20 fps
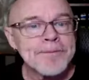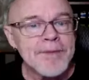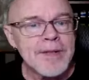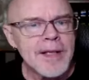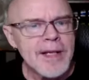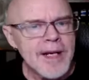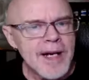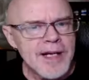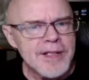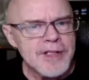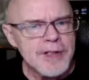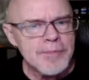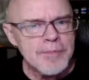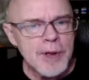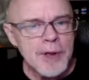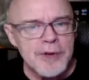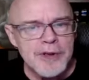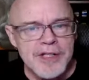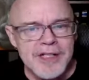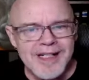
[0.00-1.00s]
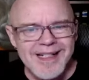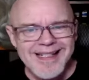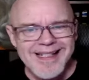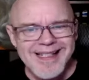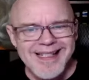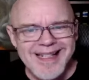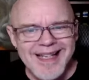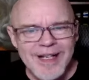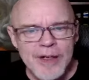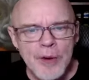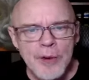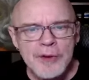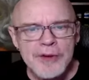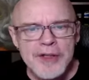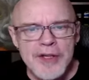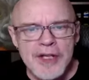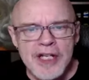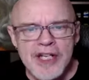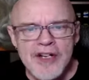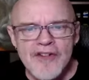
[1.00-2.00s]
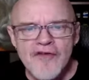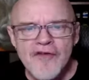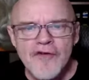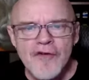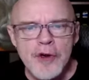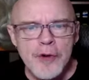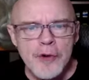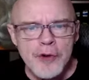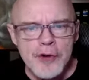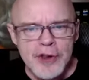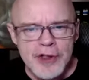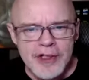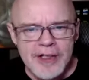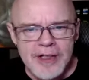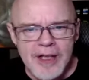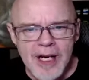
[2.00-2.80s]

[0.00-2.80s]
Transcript: that I suppose it instead only the confusion